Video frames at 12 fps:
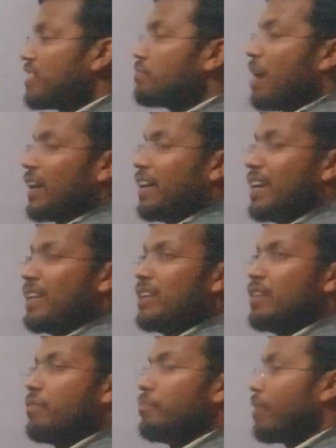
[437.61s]
marker
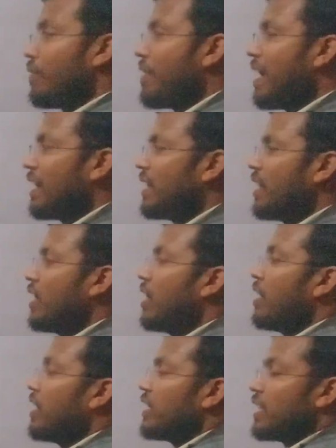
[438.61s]
prevent
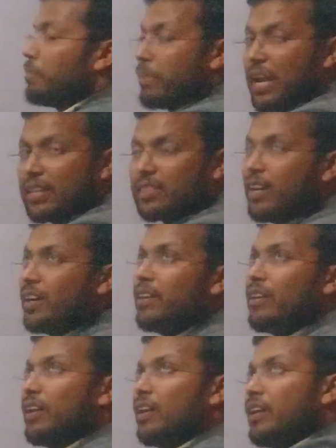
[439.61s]
or break
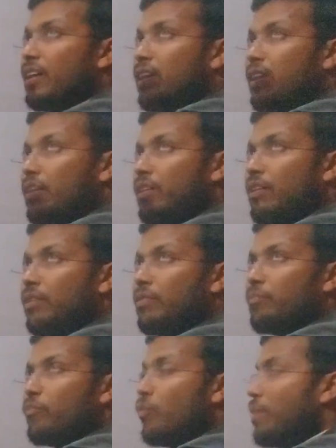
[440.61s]
the
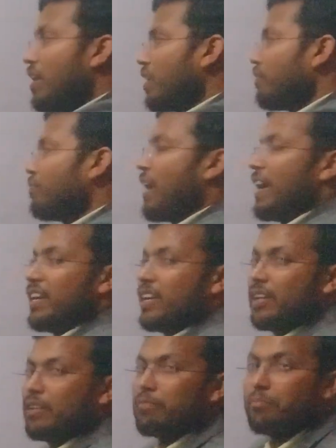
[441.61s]
movement of
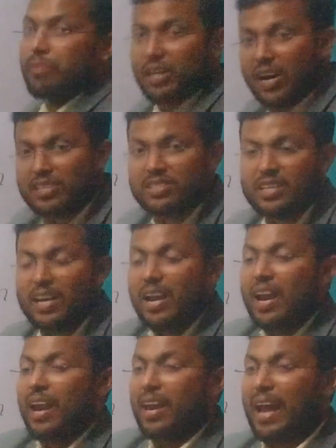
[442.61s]
light, because
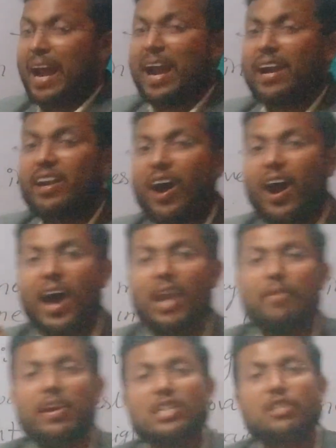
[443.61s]
light
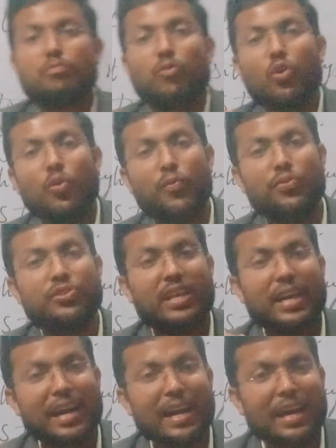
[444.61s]
always moves
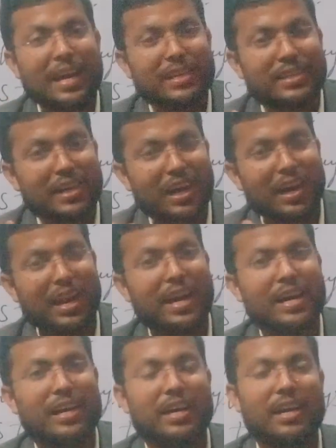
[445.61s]
in a straight
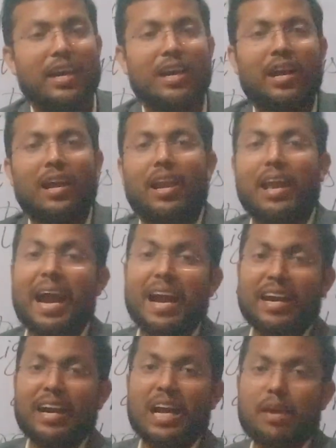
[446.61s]
line.
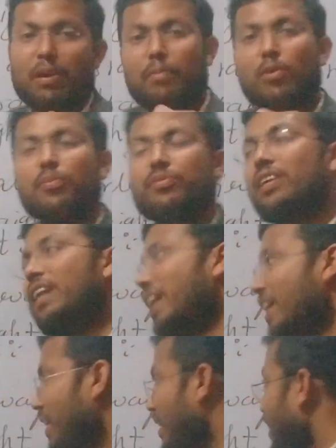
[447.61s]
Light never moves in a